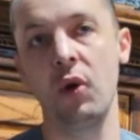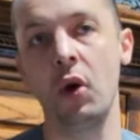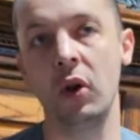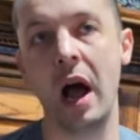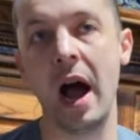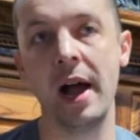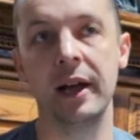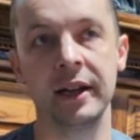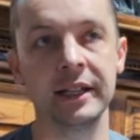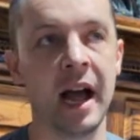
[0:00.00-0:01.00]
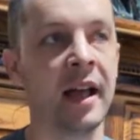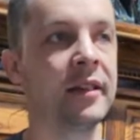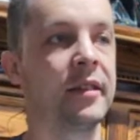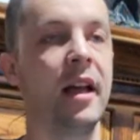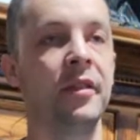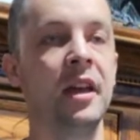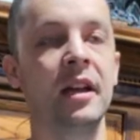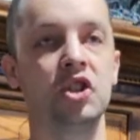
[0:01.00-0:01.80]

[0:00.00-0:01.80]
roll high on a dice and then it